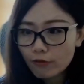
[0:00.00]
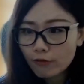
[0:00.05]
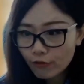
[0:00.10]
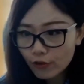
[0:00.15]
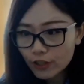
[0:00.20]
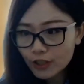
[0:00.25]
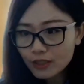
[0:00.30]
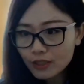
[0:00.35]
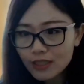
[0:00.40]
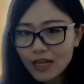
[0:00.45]

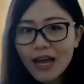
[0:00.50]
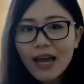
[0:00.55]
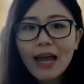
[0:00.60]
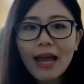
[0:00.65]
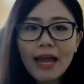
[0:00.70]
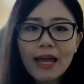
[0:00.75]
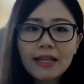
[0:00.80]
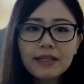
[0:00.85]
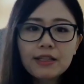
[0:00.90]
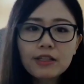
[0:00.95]
First,
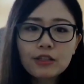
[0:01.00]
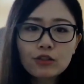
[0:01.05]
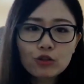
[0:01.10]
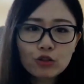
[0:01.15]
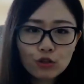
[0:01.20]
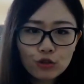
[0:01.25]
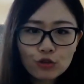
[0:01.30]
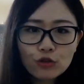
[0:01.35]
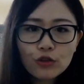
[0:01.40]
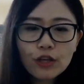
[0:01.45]
in the
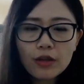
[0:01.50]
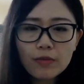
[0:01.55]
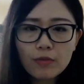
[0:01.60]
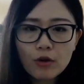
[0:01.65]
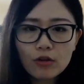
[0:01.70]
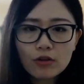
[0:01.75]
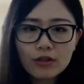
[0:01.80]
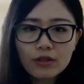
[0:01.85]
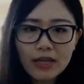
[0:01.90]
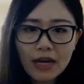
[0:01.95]
2
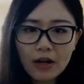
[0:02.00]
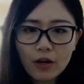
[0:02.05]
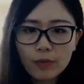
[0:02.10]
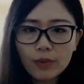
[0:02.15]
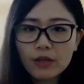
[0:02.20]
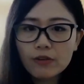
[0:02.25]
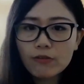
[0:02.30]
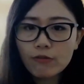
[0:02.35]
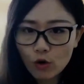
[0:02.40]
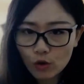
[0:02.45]

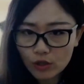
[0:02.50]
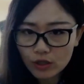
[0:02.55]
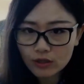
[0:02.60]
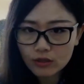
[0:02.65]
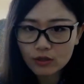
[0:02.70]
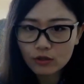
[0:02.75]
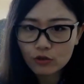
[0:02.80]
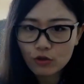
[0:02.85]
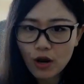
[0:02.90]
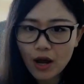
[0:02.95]

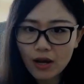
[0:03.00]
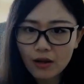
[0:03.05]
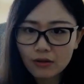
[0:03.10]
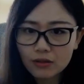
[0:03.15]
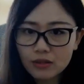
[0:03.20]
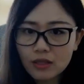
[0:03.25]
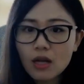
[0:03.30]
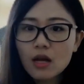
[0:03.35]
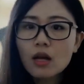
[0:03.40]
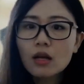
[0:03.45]
chemotherapy-focused
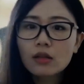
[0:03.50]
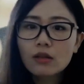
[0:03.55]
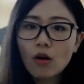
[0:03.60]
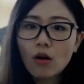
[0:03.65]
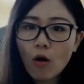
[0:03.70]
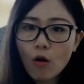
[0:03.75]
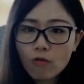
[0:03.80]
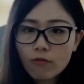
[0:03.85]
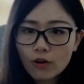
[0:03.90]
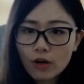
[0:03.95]
trials, the
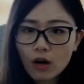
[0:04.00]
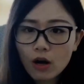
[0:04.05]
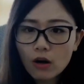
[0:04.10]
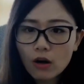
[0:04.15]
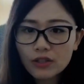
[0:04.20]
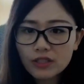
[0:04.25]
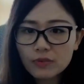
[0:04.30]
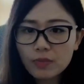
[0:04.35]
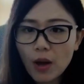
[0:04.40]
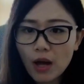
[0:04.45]
overall
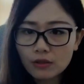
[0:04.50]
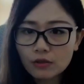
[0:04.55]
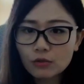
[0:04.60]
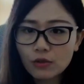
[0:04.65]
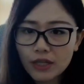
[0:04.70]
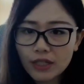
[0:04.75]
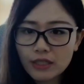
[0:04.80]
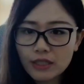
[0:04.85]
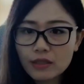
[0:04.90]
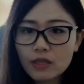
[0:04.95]
response
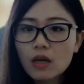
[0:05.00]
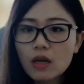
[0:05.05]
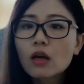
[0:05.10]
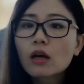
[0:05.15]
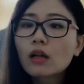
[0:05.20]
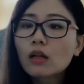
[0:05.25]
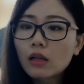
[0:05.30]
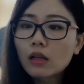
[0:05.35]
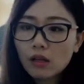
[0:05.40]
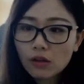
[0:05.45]
rates
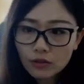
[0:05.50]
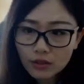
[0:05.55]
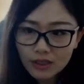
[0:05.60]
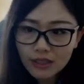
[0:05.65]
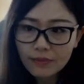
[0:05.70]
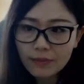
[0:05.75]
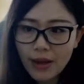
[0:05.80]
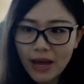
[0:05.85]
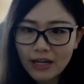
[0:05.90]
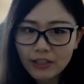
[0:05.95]

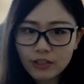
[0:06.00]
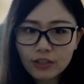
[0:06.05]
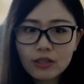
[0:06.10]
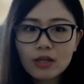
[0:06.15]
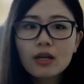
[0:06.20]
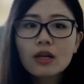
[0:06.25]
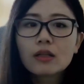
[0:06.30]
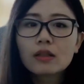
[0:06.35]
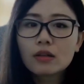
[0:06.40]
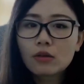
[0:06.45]
closely matched
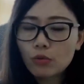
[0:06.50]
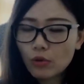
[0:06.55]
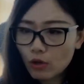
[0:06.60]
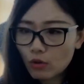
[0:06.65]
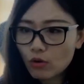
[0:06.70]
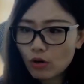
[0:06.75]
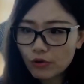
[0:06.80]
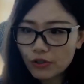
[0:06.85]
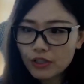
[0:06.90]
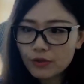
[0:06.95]
the
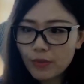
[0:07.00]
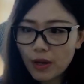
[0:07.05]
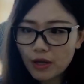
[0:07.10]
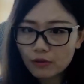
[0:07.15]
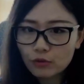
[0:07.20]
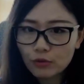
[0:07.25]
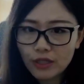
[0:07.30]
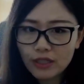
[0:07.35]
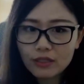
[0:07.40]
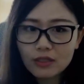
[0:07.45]
real-world
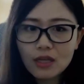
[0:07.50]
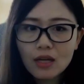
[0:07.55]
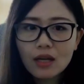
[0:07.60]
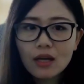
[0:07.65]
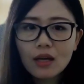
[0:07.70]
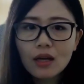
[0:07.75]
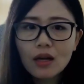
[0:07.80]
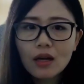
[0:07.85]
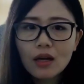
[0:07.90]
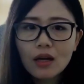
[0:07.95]
response rates.
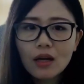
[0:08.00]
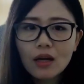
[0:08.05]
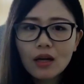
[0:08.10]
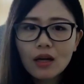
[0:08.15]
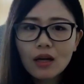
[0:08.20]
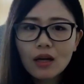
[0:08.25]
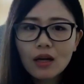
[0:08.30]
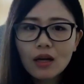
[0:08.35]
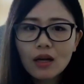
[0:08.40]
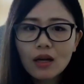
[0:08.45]

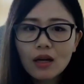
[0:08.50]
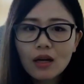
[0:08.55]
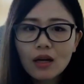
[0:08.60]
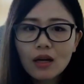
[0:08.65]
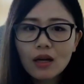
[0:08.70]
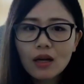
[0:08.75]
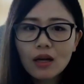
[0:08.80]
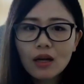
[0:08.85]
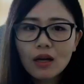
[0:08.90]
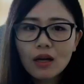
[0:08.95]

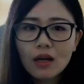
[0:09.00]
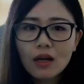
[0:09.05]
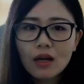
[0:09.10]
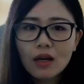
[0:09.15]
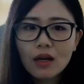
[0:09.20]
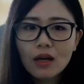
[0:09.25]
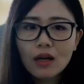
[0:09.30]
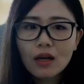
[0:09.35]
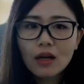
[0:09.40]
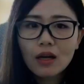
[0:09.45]
However, in
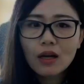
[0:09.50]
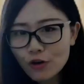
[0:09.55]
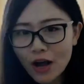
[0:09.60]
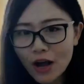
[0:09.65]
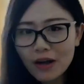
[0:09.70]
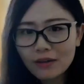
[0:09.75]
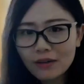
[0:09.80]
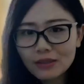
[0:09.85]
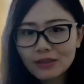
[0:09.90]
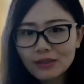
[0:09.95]
the 2
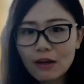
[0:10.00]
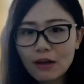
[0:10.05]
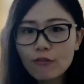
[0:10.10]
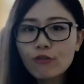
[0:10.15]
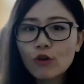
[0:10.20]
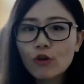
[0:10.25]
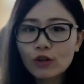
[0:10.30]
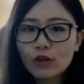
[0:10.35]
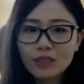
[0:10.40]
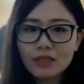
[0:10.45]
trials that
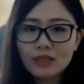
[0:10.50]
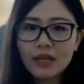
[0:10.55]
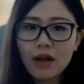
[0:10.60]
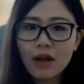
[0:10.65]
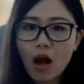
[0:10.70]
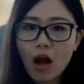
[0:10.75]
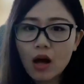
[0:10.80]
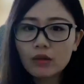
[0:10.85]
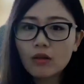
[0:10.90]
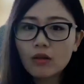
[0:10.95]
focusing
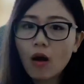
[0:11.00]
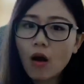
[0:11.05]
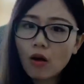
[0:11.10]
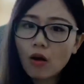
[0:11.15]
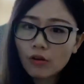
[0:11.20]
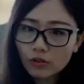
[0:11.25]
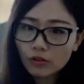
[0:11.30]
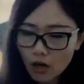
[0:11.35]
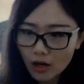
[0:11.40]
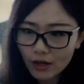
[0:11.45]
on
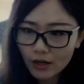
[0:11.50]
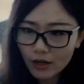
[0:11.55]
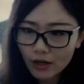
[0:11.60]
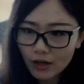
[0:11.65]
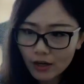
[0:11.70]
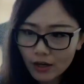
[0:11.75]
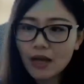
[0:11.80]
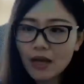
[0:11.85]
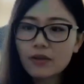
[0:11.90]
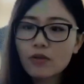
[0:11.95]
oral
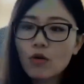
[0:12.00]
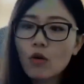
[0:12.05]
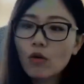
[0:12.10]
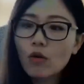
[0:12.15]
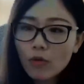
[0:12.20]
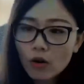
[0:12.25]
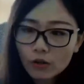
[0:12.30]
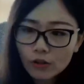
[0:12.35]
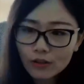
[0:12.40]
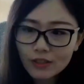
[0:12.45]
targeted and
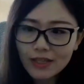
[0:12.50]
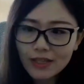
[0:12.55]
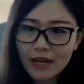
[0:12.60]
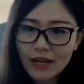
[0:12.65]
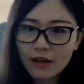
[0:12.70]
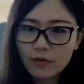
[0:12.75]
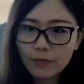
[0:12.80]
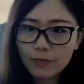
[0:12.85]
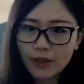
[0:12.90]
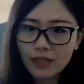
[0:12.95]
hormonal
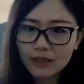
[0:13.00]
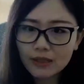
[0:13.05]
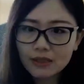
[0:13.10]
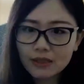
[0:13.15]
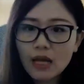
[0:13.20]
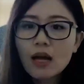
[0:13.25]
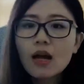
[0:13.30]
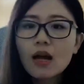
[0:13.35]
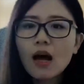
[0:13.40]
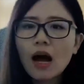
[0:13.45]
therapies,
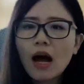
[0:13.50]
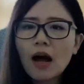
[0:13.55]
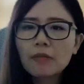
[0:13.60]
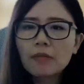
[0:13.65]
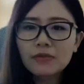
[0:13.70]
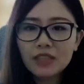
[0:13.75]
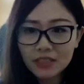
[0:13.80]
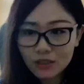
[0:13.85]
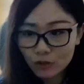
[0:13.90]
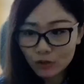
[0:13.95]

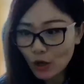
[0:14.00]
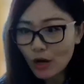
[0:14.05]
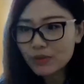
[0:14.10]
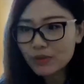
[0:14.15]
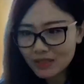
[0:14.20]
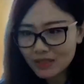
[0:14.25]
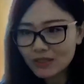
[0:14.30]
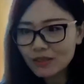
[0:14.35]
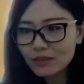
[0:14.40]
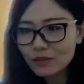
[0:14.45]

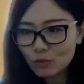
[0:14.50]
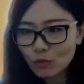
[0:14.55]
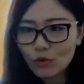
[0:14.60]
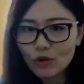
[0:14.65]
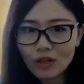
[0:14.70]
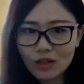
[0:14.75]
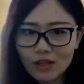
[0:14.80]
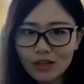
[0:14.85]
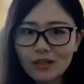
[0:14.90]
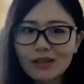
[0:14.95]
discrepancies
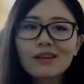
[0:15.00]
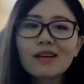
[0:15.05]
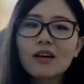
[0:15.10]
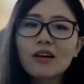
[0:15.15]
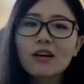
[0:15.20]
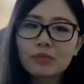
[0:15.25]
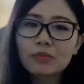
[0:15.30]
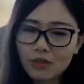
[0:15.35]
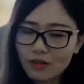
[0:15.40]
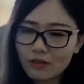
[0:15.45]
were
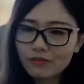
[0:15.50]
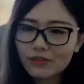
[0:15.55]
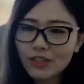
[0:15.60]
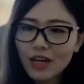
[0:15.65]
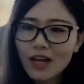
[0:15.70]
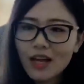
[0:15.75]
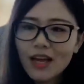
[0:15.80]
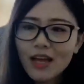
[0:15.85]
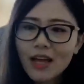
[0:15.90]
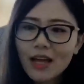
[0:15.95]
observed.
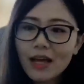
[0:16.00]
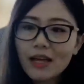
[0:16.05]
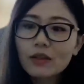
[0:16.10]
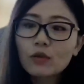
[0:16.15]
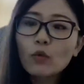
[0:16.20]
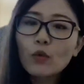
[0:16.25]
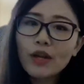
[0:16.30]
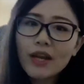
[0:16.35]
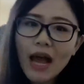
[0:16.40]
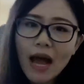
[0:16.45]

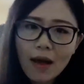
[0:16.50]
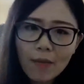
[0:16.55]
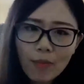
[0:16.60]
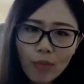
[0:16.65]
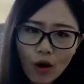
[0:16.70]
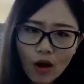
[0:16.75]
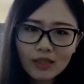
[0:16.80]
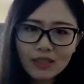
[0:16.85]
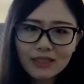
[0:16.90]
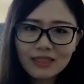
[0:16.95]
And we
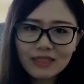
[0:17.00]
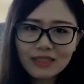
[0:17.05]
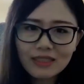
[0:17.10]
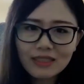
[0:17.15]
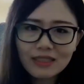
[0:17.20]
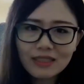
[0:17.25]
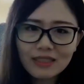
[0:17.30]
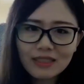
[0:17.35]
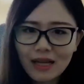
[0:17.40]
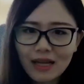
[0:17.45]

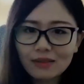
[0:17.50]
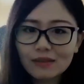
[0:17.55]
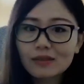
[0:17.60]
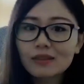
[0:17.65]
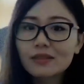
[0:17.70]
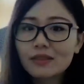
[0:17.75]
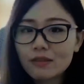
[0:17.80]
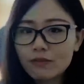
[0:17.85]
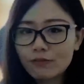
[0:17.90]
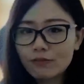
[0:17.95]
hypothesized that the
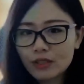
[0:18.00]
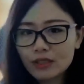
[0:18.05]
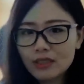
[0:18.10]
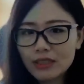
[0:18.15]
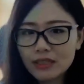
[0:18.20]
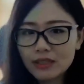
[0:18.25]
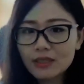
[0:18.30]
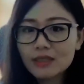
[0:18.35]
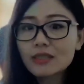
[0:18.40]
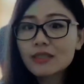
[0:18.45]

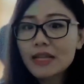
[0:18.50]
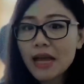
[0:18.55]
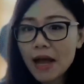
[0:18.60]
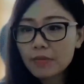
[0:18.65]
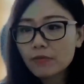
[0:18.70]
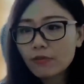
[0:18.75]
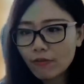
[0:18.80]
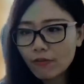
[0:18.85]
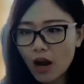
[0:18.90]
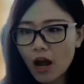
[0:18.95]
differences
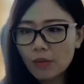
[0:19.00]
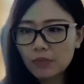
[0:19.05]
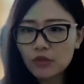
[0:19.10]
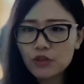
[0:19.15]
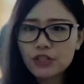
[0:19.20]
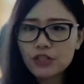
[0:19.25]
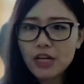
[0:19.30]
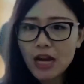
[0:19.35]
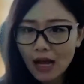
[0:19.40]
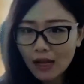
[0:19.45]
stem from
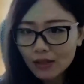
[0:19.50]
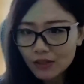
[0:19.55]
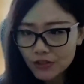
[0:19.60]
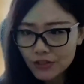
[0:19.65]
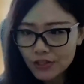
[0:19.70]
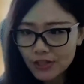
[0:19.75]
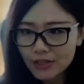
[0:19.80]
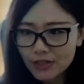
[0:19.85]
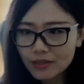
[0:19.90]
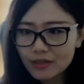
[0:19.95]
the
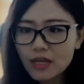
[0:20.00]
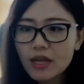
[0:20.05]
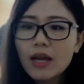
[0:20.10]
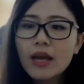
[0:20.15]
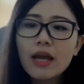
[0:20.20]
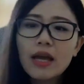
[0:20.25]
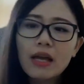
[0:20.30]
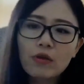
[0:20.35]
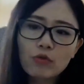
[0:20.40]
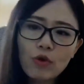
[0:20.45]
challenges
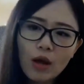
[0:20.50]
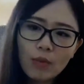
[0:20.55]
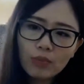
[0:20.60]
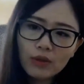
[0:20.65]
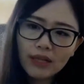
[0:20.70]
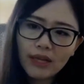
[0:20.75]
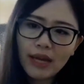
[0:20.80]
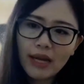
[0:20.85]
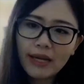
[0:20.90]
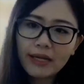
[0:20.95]
in
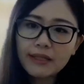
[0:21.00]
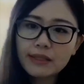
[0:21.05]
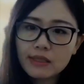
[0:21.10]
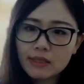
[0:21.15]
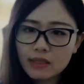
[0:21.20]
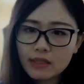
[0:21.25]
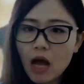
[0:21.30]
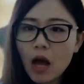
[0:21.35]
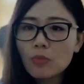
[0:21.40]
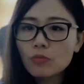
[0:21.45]
replicating
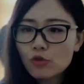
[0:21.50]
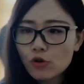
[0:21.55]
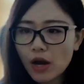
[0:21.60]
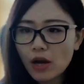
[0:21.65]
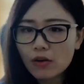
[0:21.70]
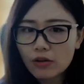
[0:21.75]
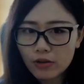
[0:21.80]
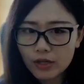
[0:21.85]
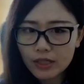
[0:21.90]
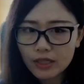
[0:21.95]
some
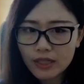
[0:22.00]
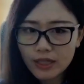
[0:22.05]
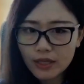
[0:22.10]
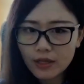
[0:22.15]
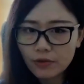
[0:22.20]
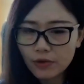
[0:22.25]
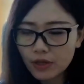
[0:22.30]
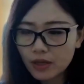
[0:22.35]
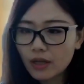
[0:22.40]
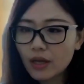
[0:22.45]
trial
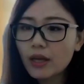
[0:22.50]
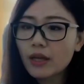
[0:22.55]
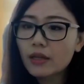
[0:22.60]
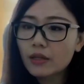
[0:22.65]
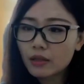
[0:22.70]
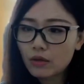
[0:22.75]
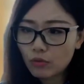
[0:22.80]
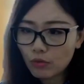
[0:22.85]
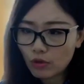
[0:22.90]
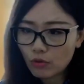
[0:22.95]
criteria in
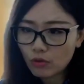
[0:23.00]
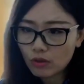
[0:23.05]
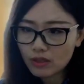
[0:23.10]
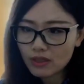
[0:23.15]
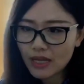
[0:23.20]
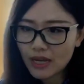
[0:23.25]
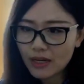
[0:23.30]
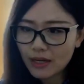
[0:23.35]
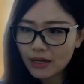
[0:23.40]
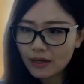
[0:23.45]
the real-world
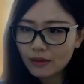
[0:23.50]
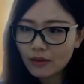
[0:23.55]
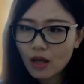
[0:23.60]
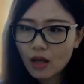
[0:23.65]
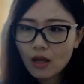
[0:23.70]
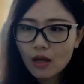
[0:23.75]
setting.